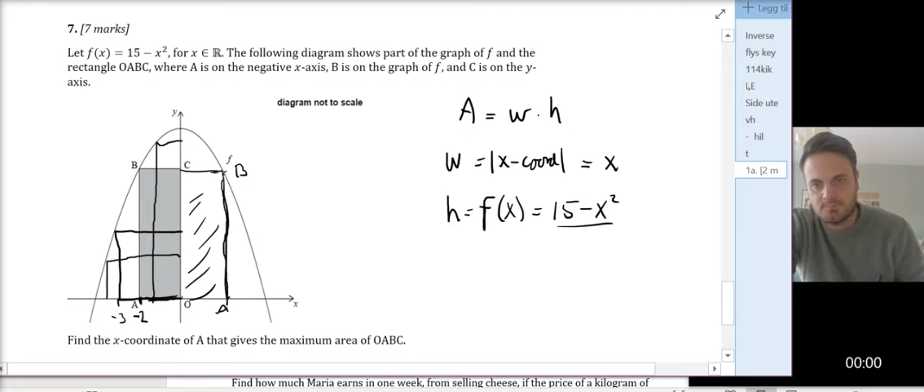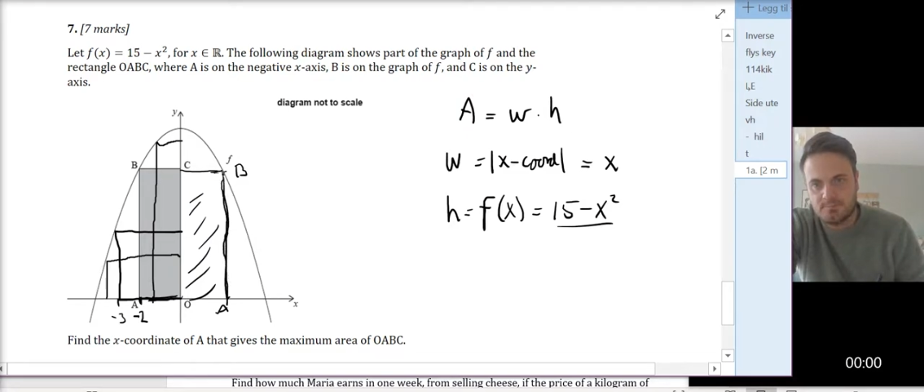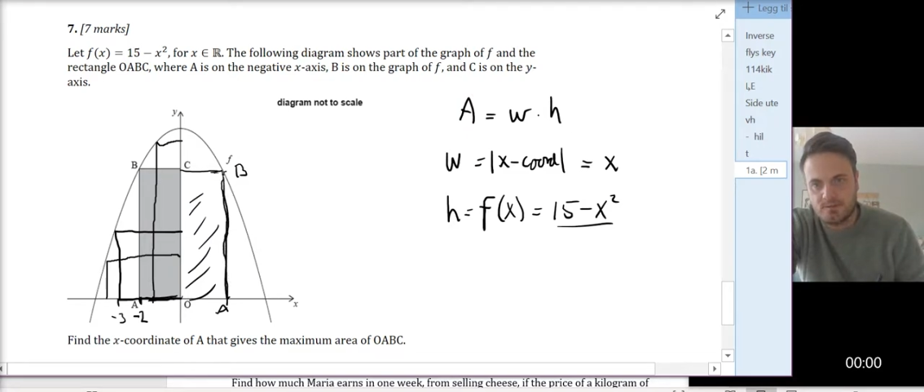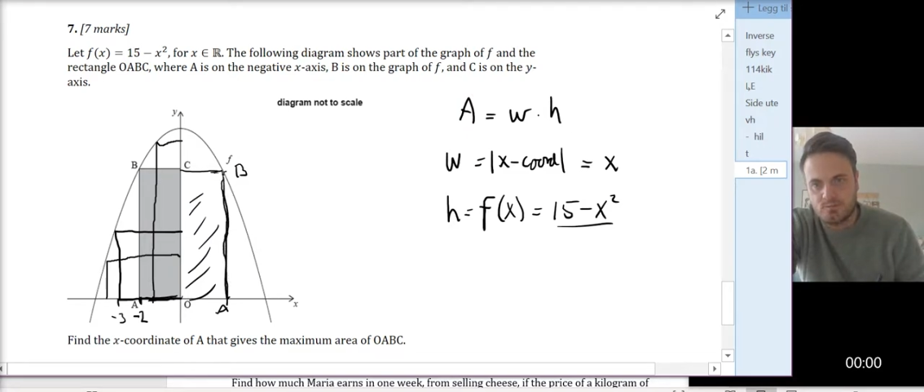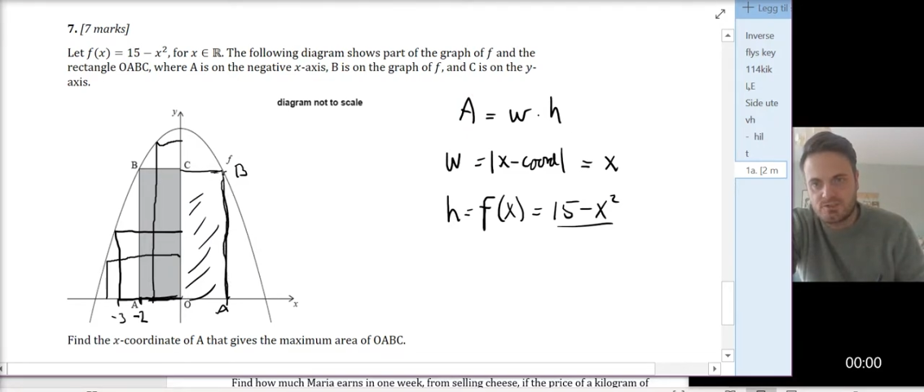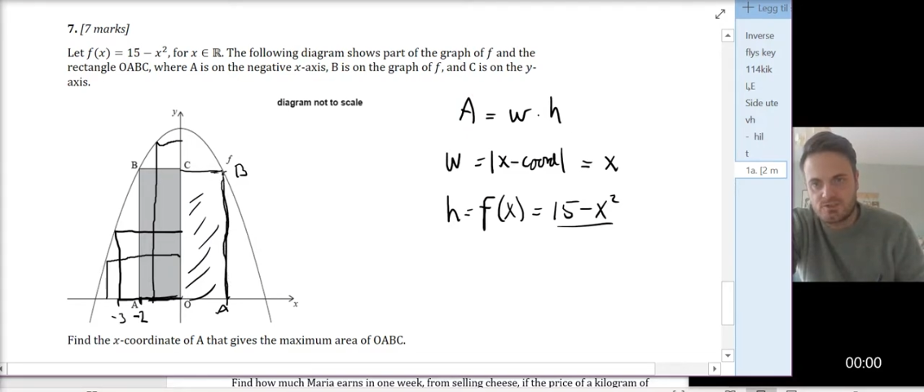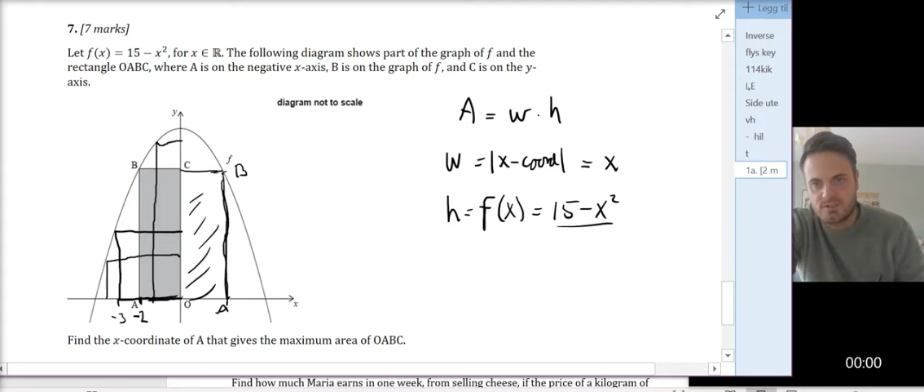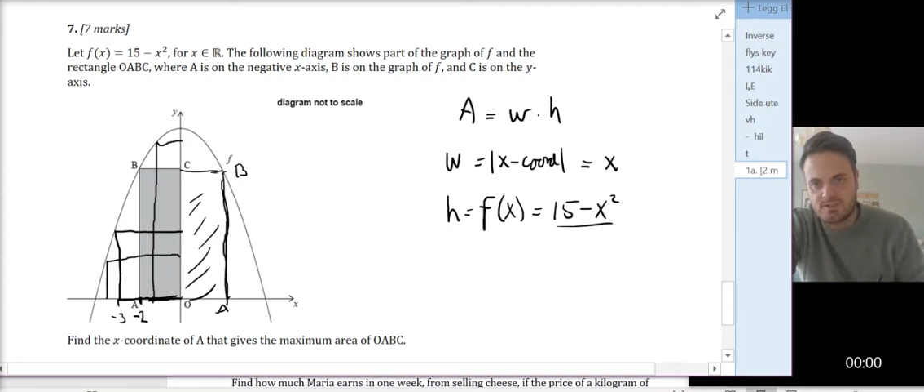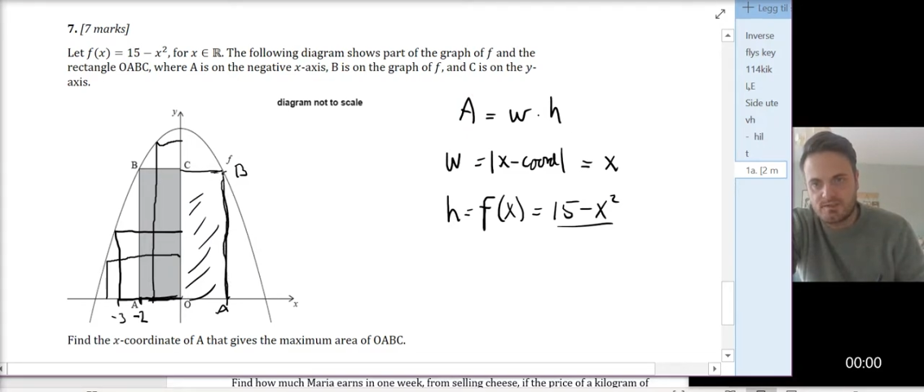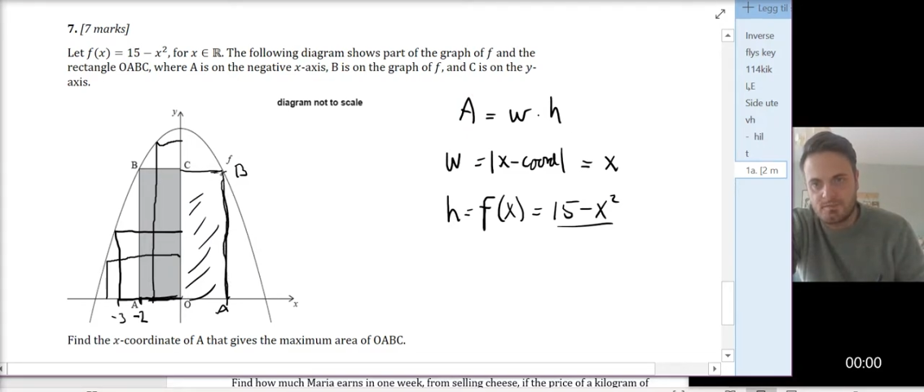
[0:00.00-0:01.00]

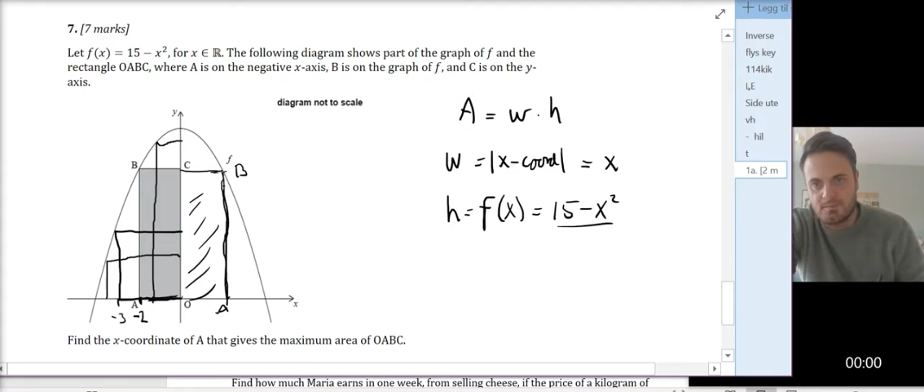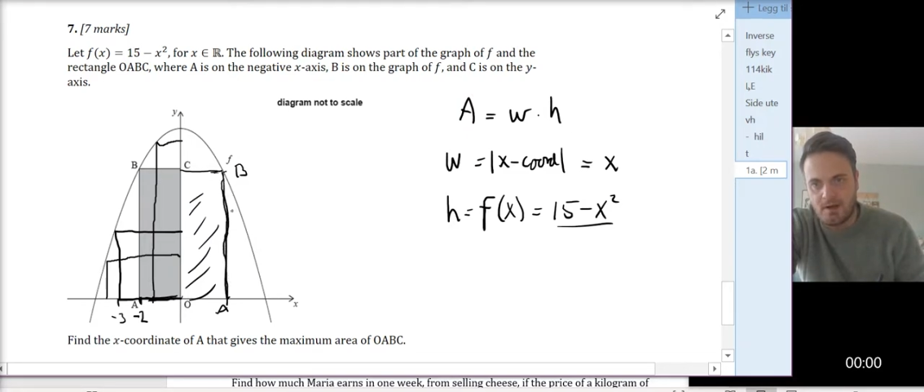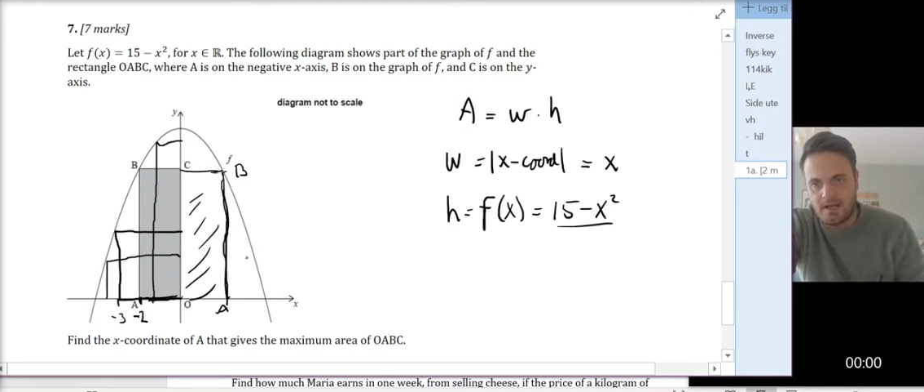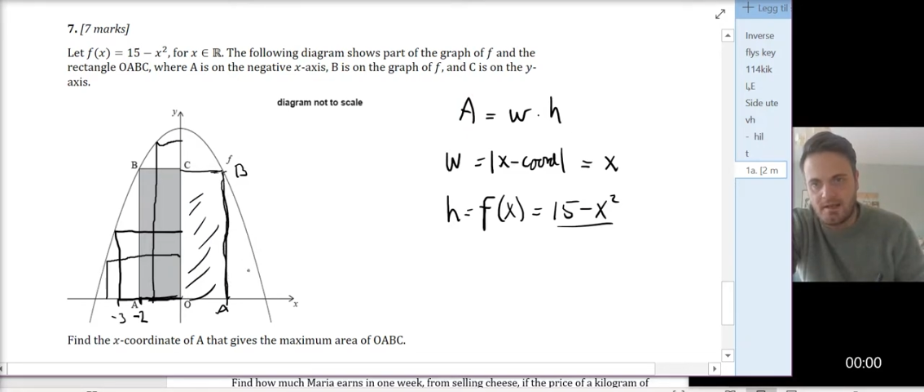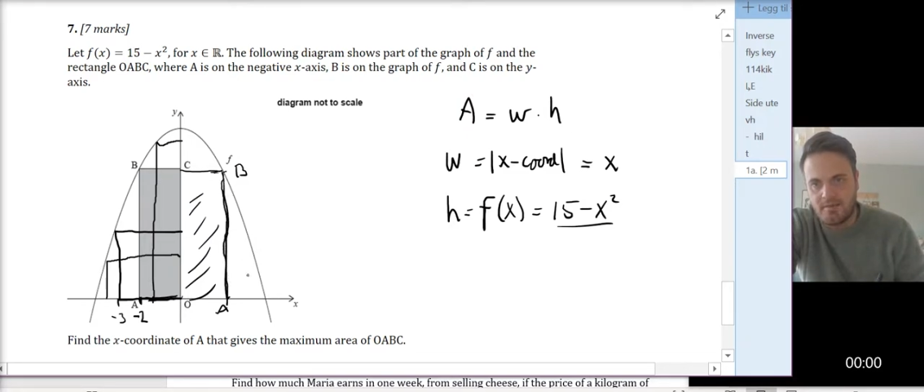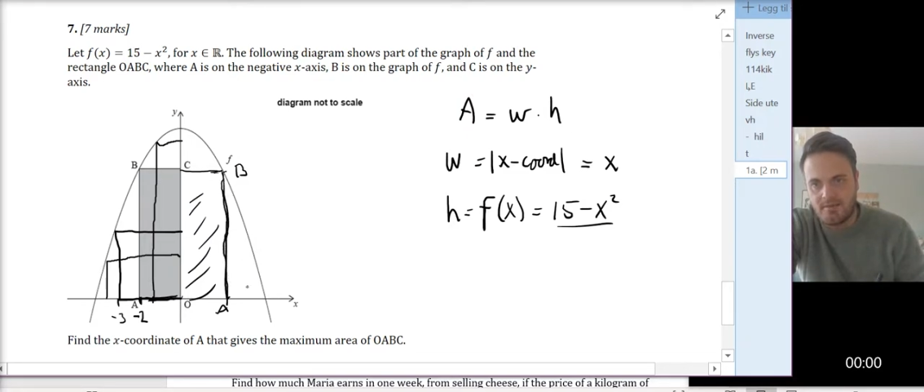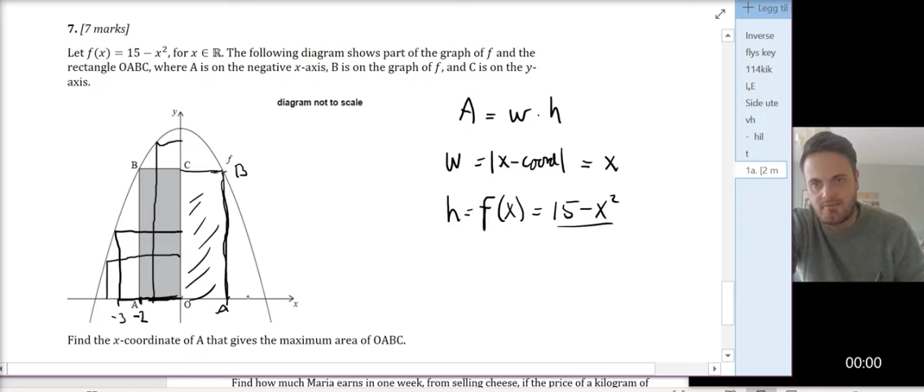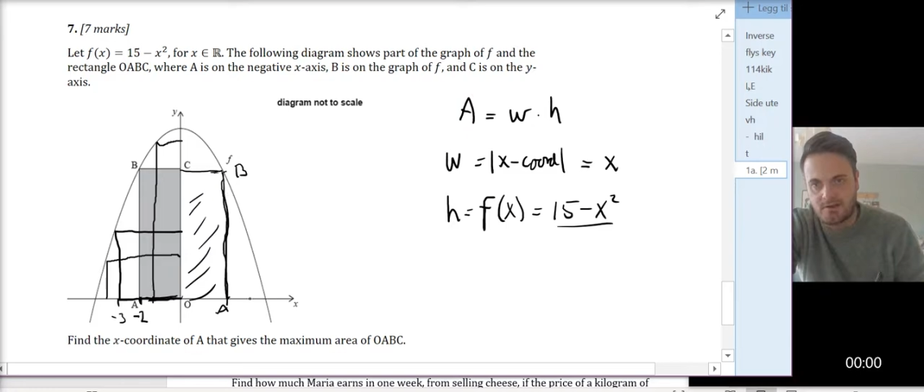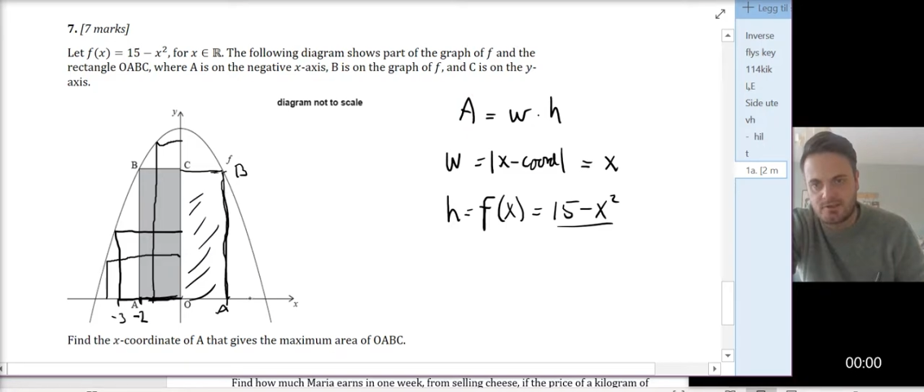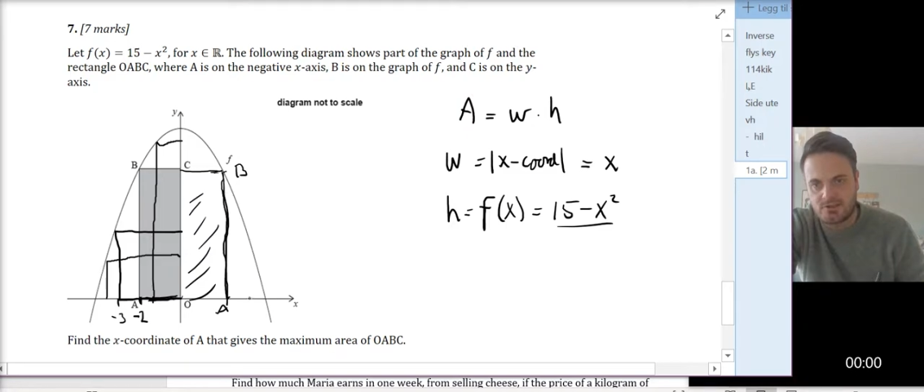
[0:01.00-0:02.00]
restricted by the
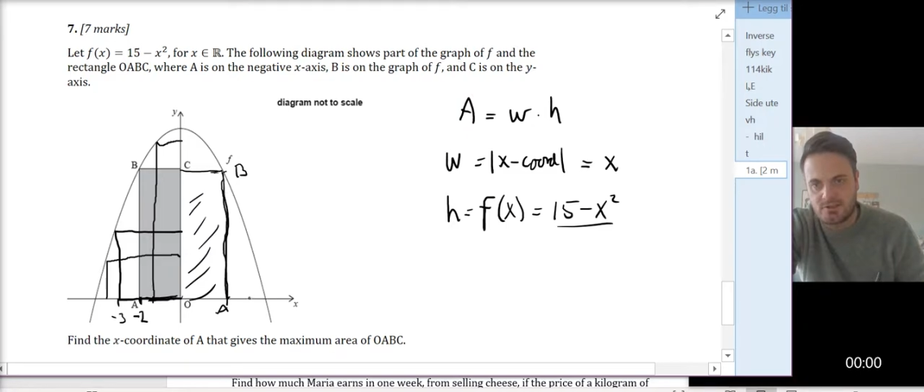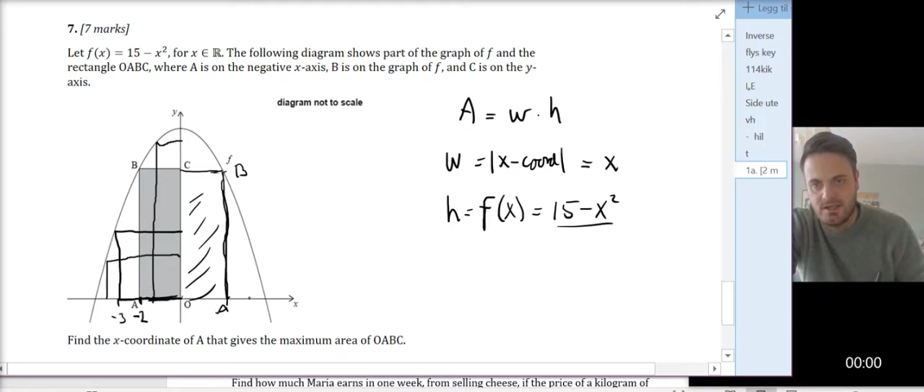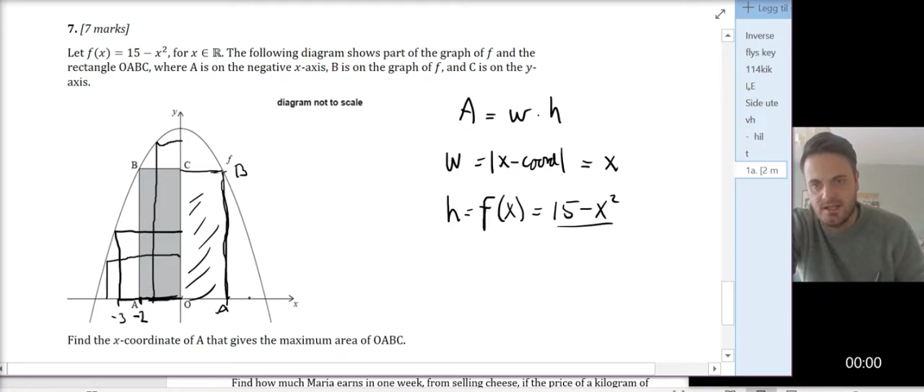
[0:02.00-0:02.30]
function.